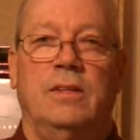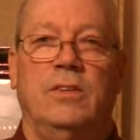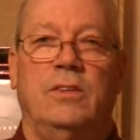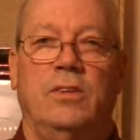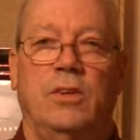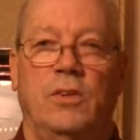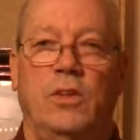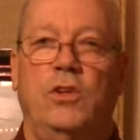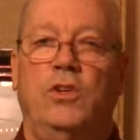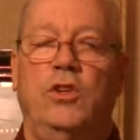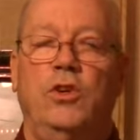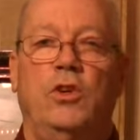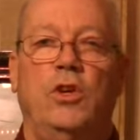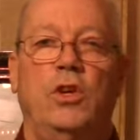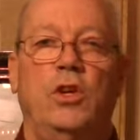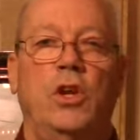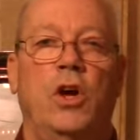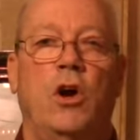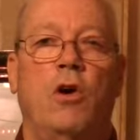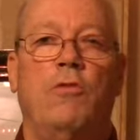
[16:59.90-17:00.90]
so that you
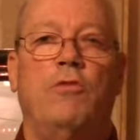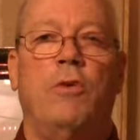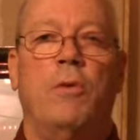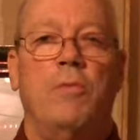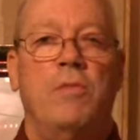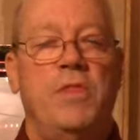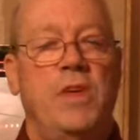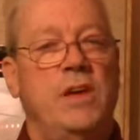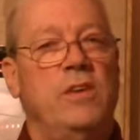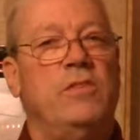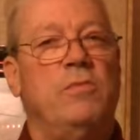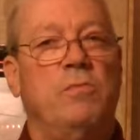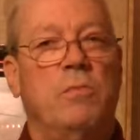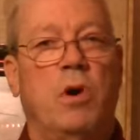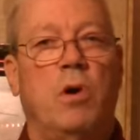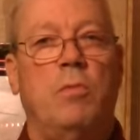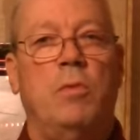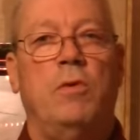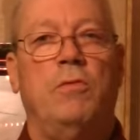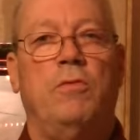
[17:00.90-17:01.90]
can know from this
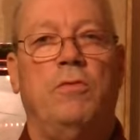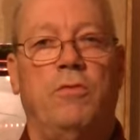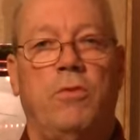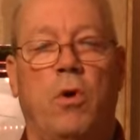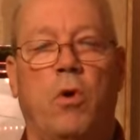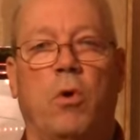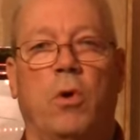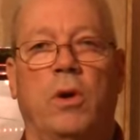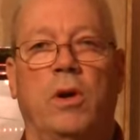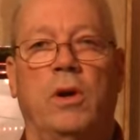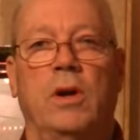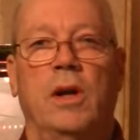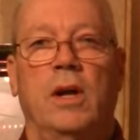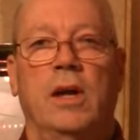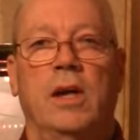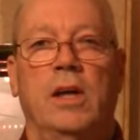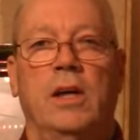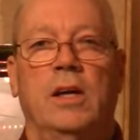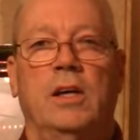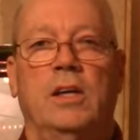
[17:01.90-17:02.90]
moment forward,
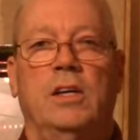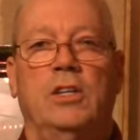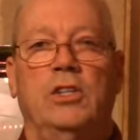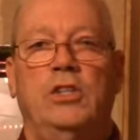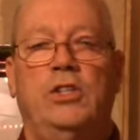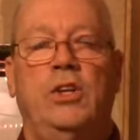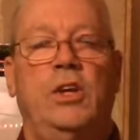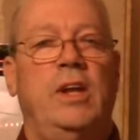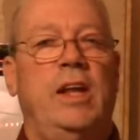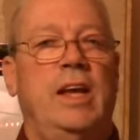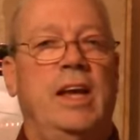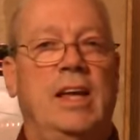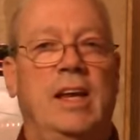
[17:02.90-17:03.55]
should